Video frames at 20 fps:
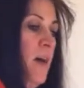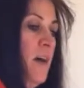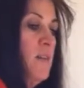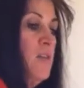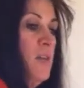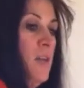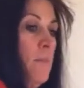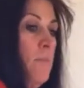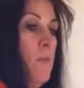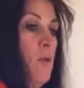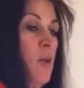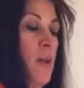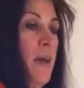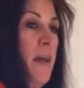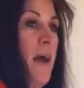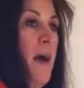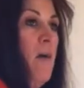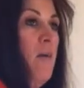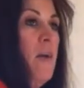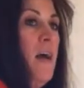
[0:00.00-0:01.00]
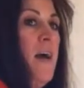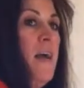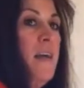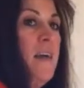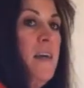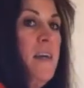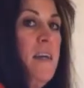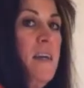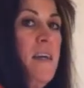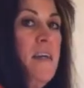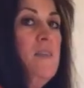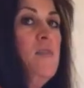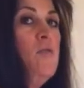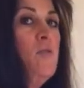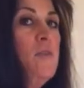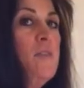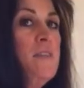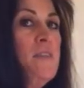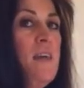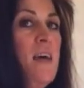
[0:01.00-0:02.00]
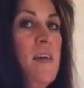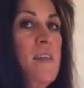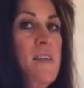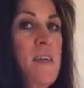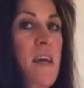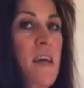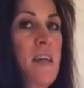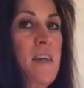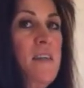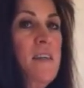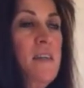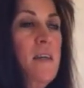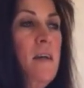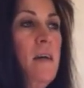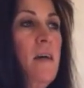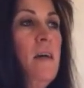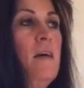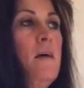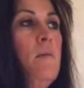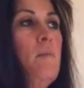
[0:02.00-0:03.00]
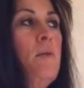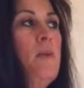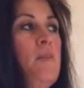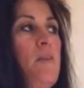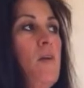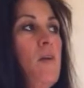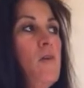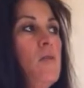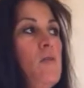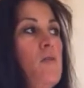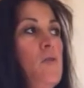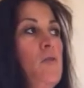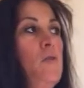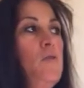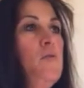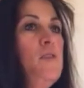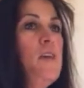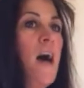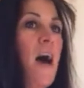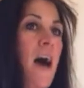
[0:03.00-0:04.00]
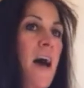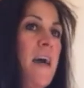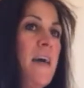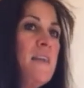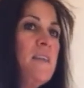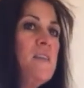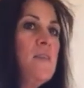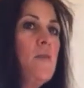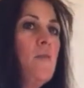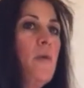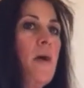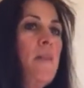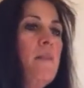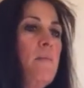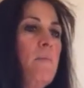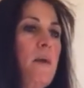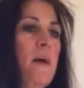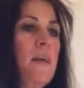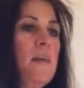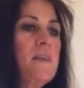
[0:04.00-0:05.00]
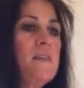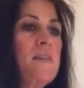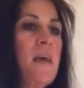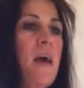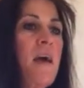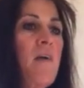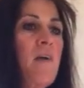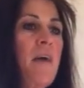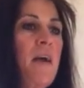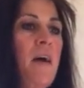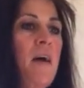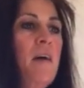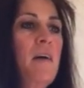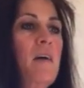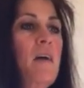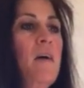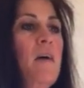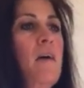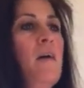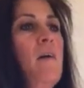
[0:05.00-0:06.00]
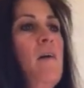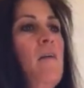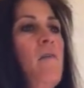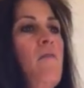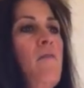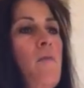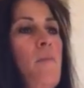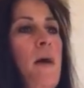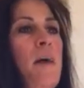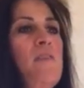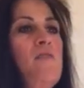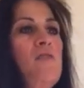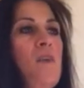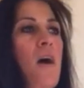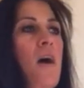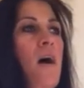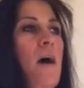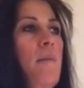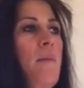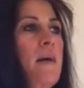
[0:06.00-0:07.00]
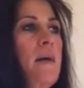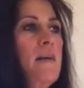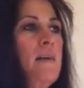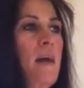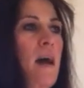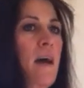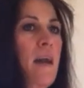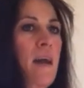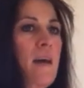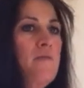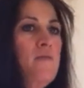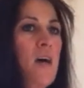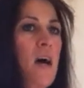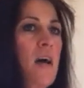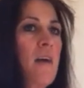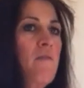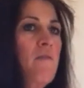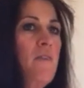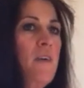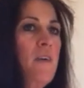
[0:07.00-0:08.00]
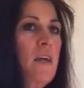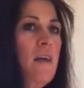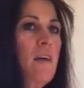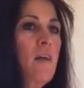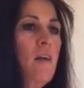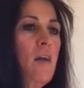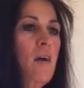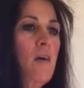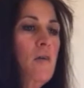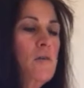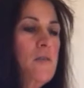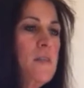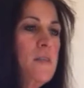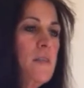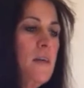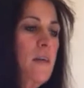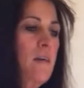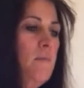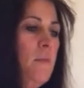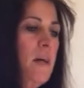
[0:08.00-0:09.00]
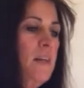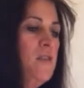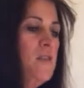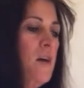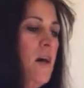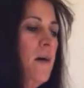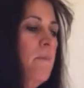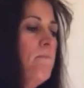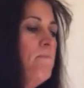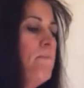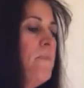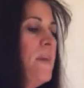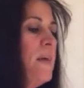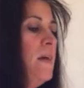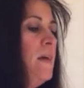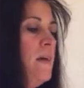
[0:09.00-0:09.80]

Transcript: I'm actually pulling out. I can get into a size 8, but they're too tight around the buttocks area for my job. I cannot have tight-fitting clothes in my job.